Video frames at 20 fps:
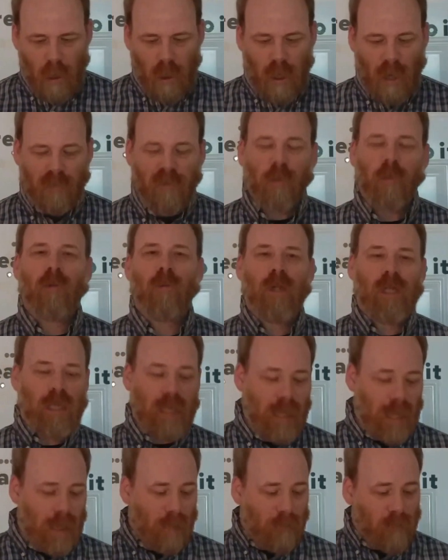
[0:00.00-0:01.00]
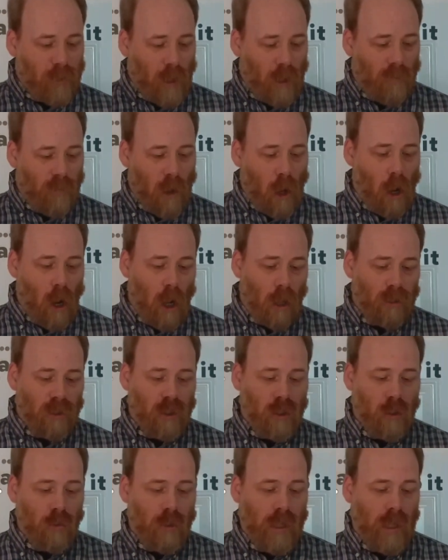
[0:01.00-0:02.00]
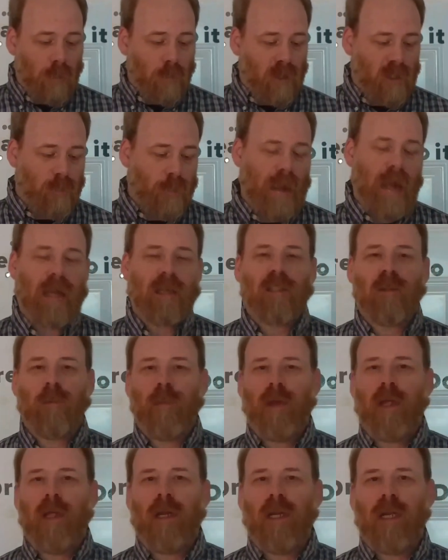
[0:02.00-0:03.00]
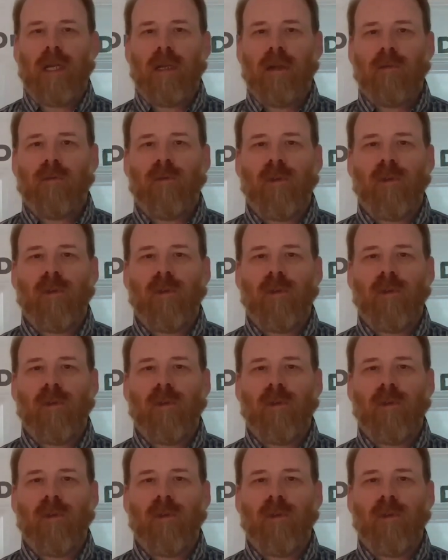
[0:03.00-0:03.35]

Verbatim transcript: You have to be relieved of all duty and responsibility